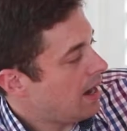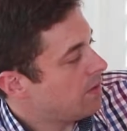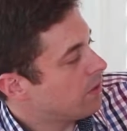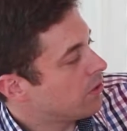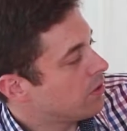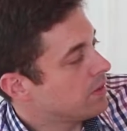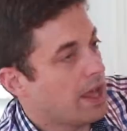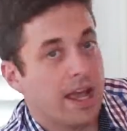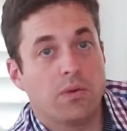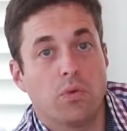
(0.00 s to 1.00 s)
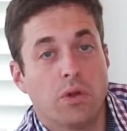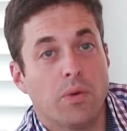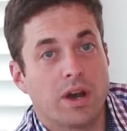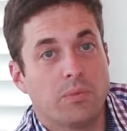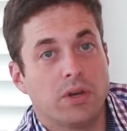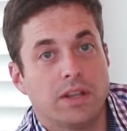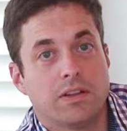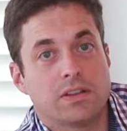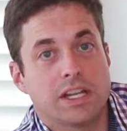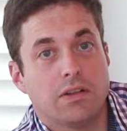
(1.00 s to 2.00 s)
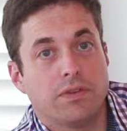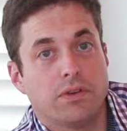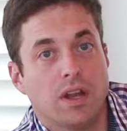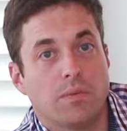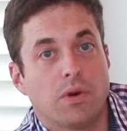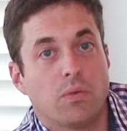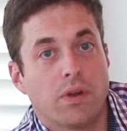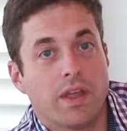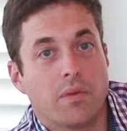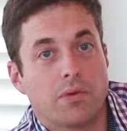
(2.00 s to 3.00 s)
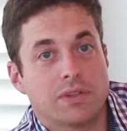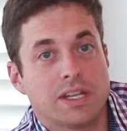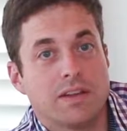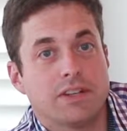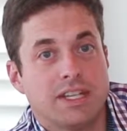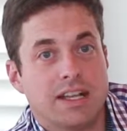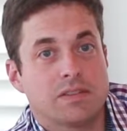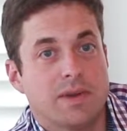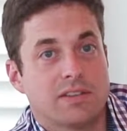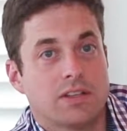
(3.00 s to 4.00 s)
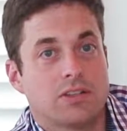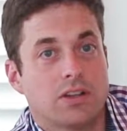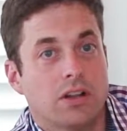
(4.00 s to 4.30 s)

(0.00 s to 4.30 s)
And the third line, we'll want to put in their cell phone number where they will receive a text message